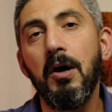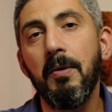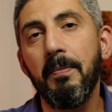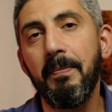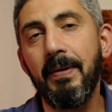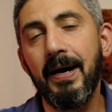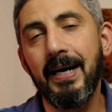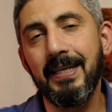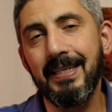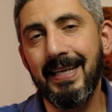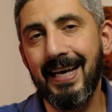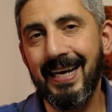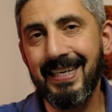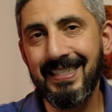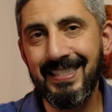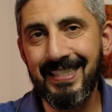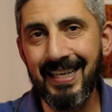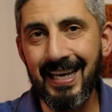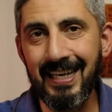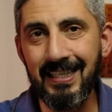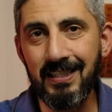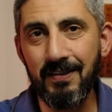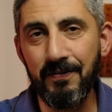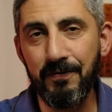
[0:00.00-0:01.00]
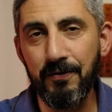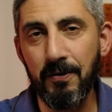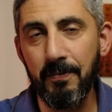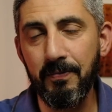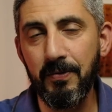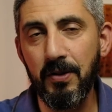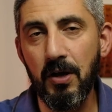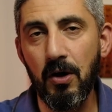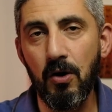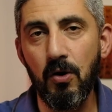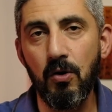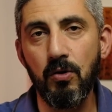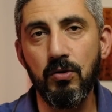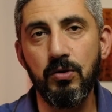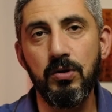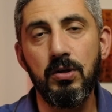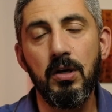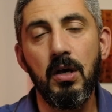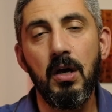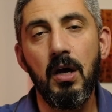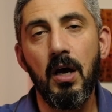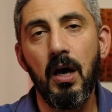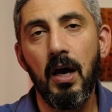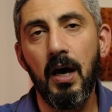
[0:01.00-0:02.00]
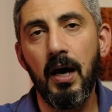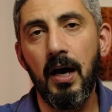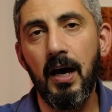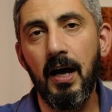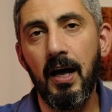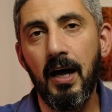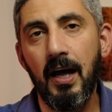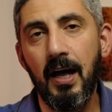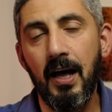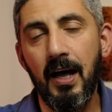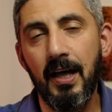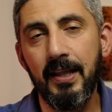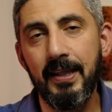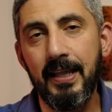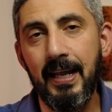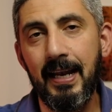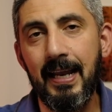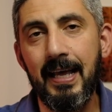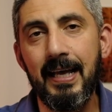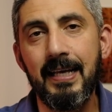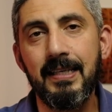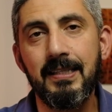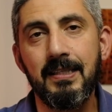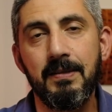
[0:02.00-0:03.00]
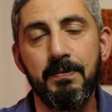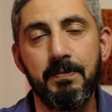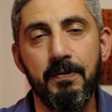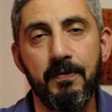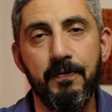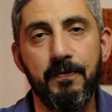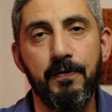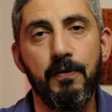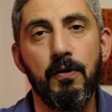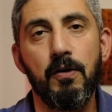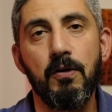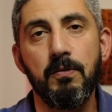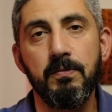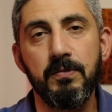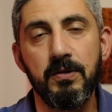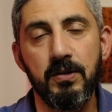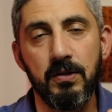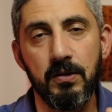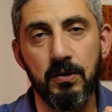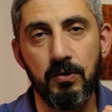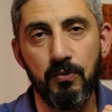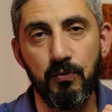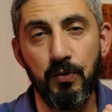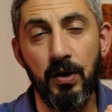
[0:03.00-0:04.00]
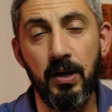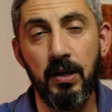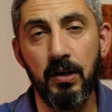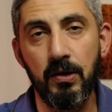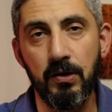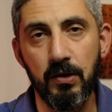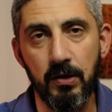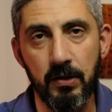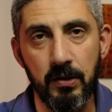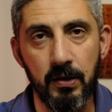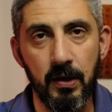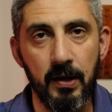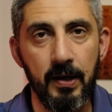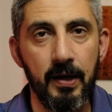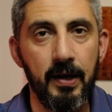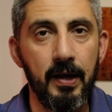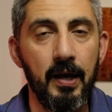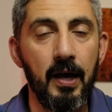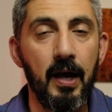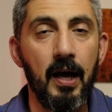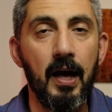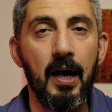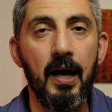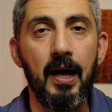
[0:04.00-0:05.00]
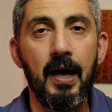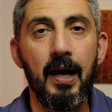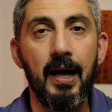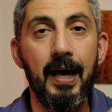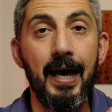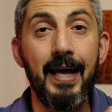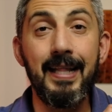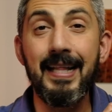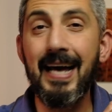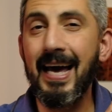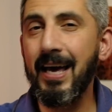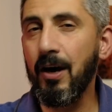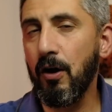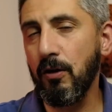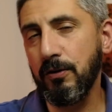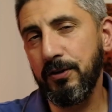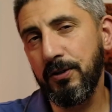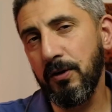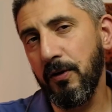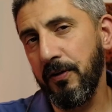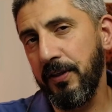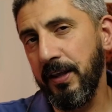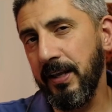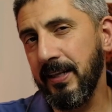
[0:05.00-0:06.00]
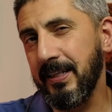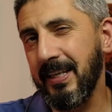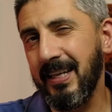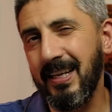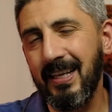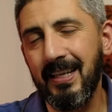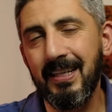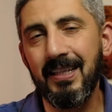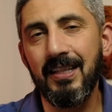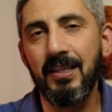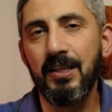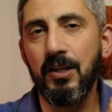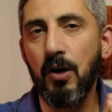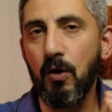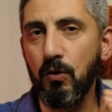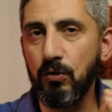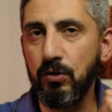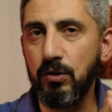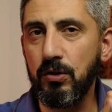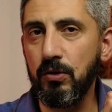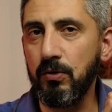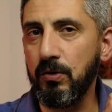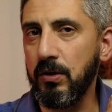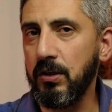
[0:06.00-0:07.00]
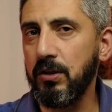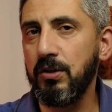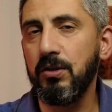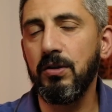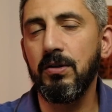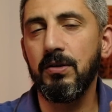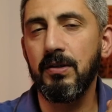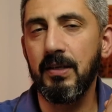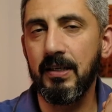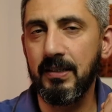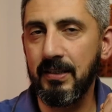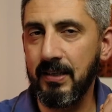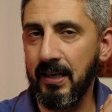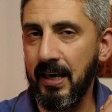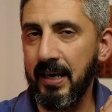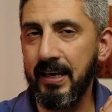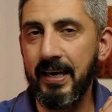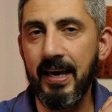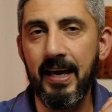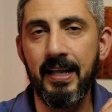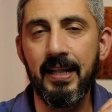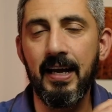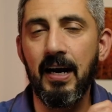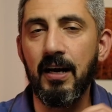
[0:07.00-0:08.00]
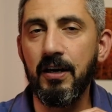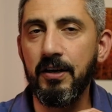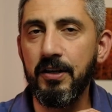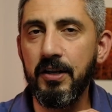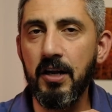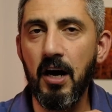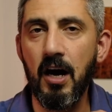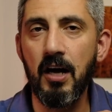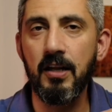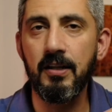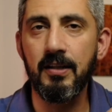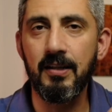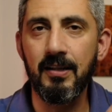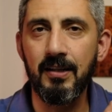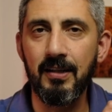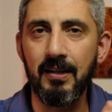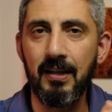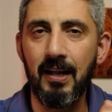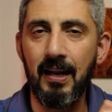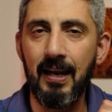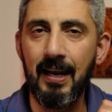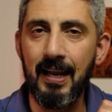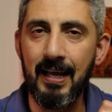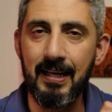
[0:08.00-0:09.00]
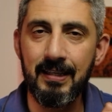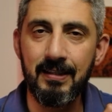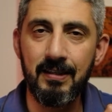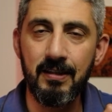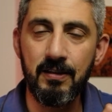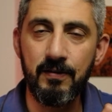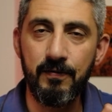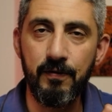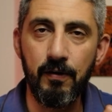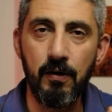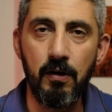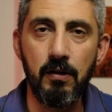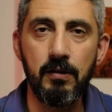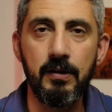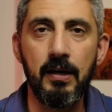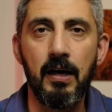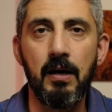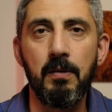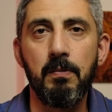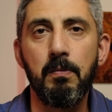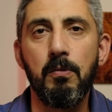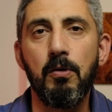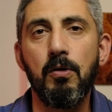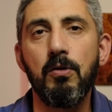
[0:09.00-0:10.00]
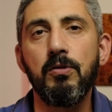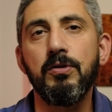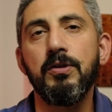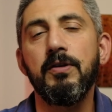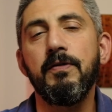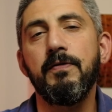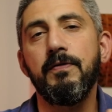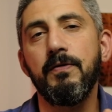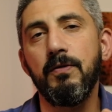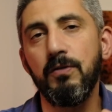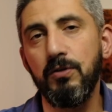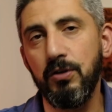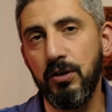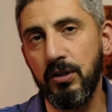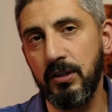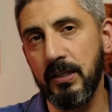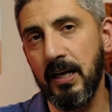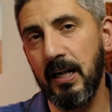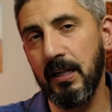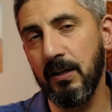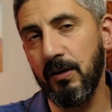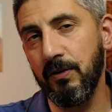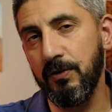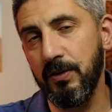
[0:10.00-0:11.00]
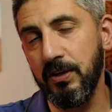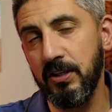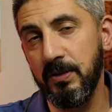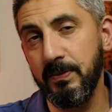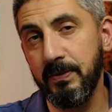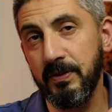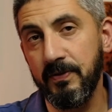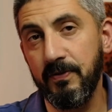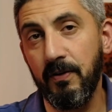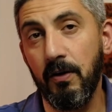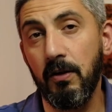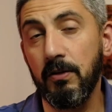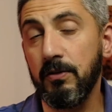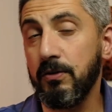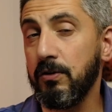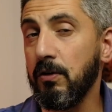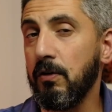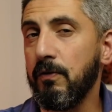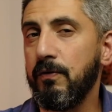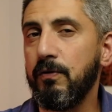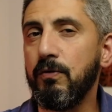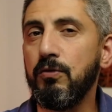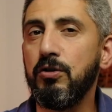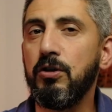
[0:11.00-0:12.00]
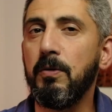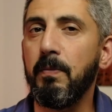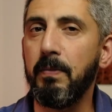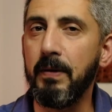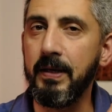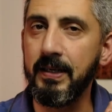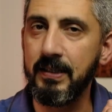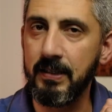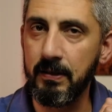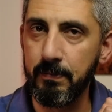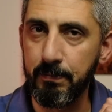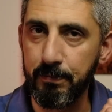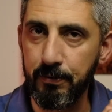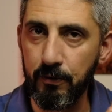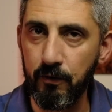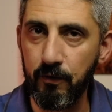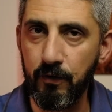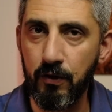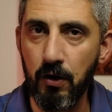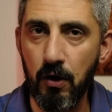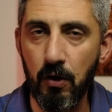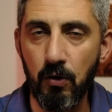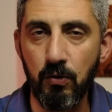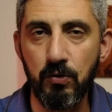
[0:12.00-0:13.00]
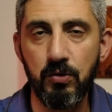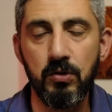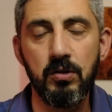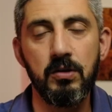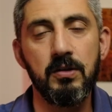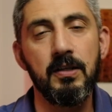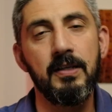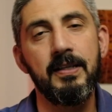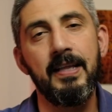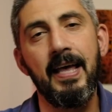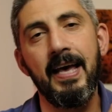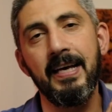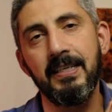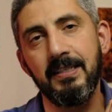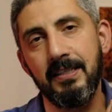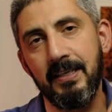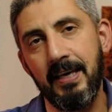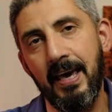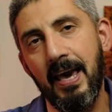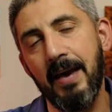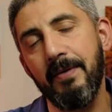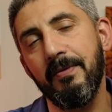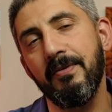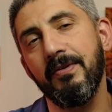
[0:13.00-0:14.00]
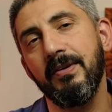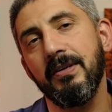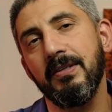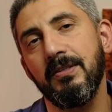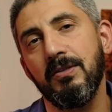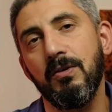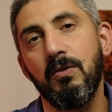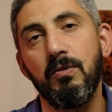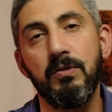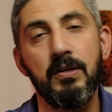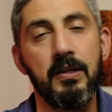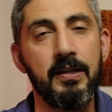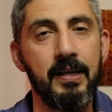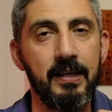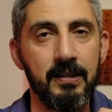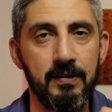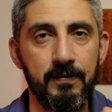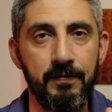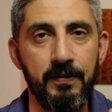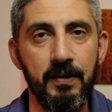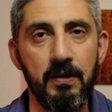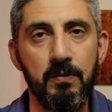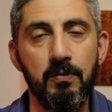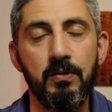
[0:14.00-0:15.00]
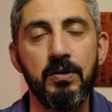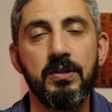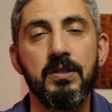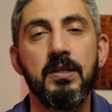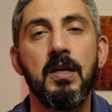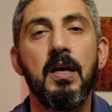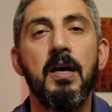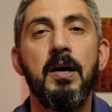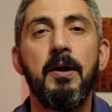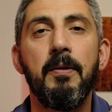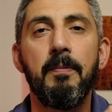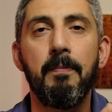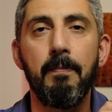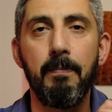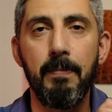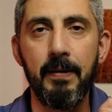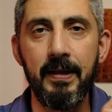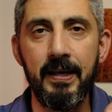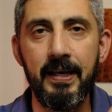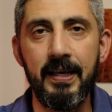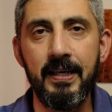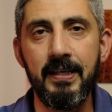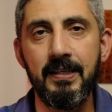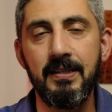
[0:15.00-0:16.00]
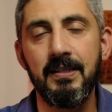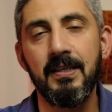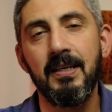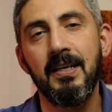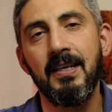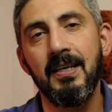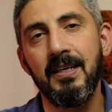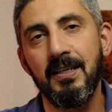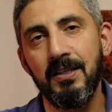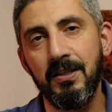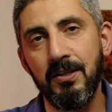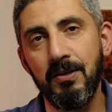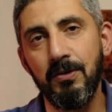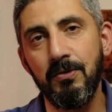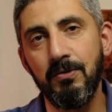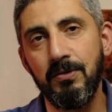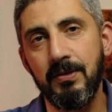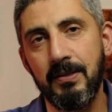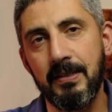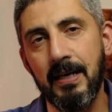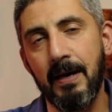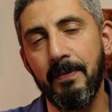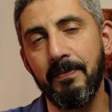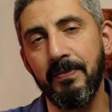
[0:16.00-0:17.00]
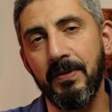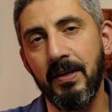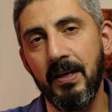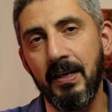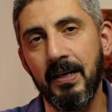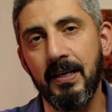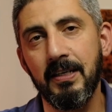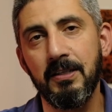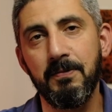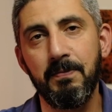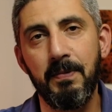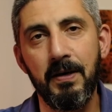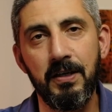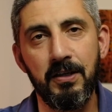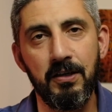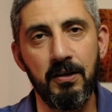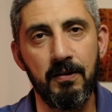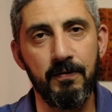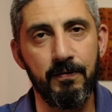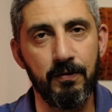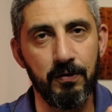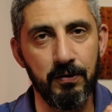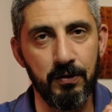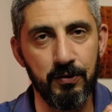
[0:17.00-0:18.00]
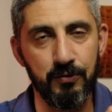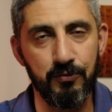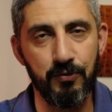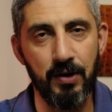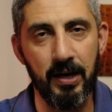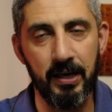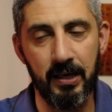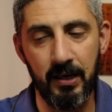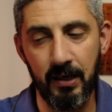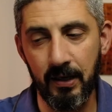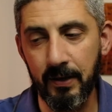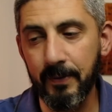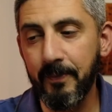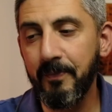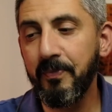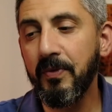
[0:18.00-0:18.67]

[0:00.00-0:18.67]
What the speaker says: But aside from those, the lens performs really good. And I also think that those two issues, again, are not the lens's fault, are more the Fuji's algorithm's fault. So Fuji, please improve those in the next cameras or in the next firmwares. Please do something, especially for the tracking.